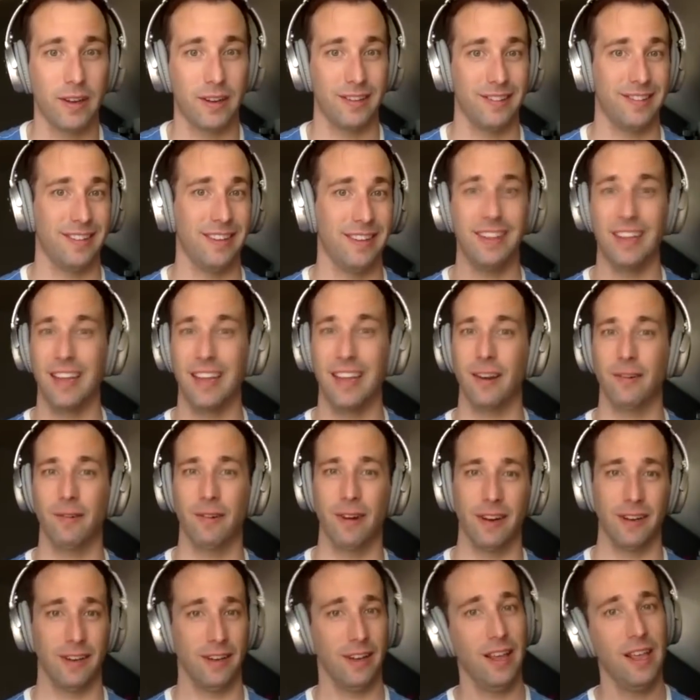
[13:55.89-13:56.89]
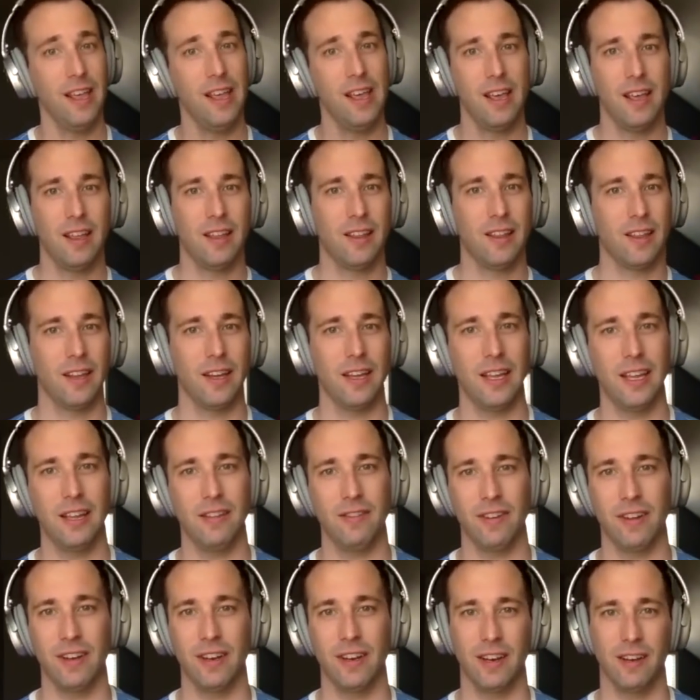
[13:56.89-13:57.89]
Because in the end, right,
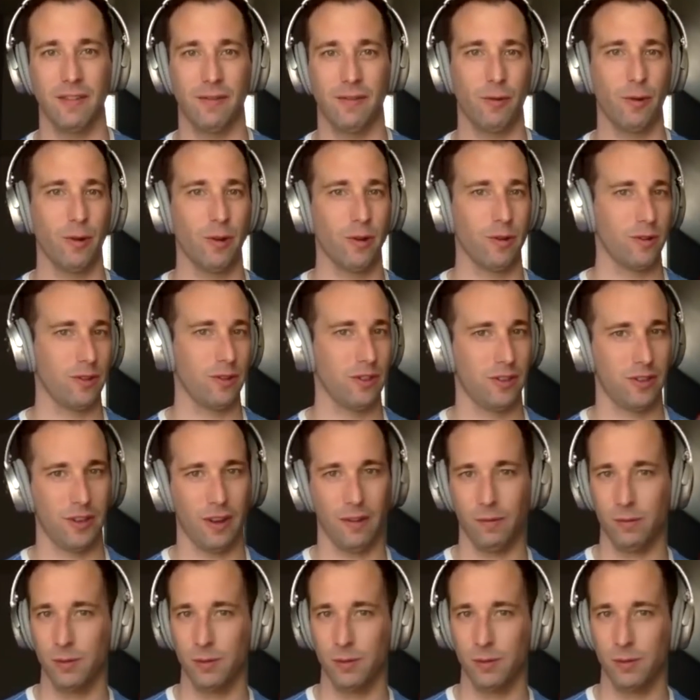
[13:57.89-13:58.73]
even if we were just